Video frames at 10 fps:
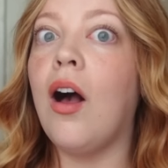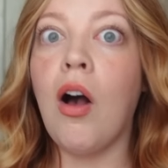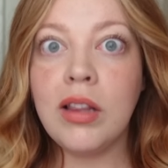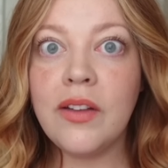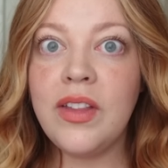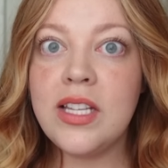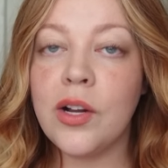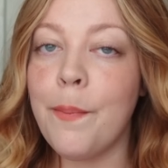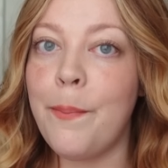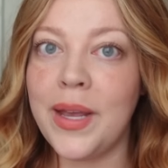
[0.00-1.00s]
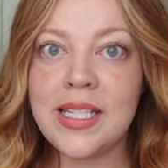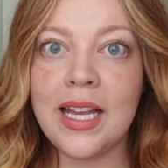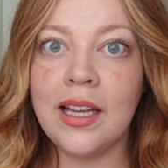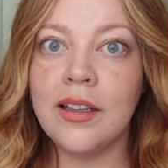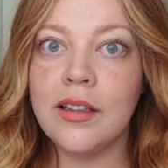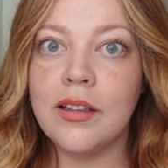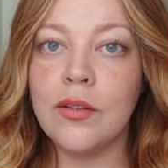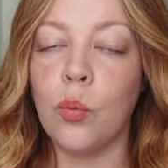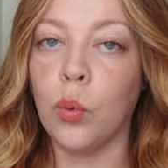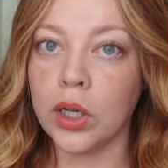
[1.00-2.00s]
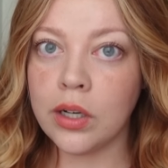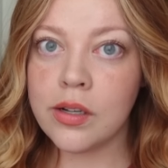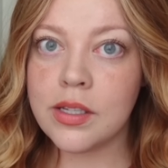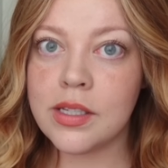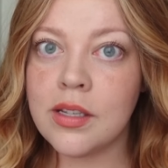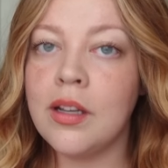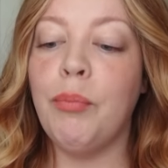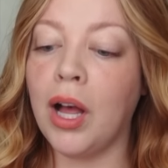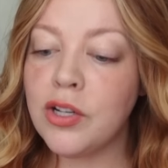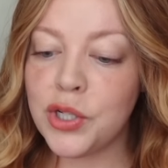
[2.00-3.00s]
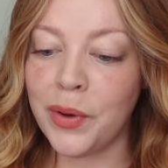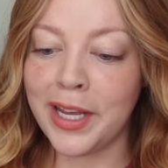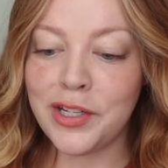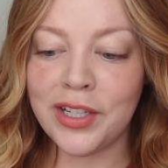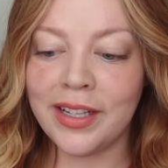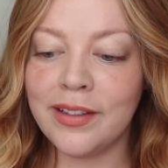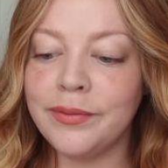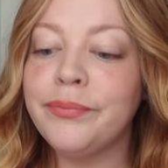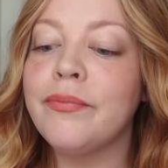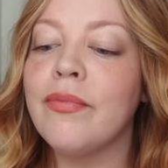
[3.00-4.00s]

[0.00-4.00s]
All of these are missing words, punctuation,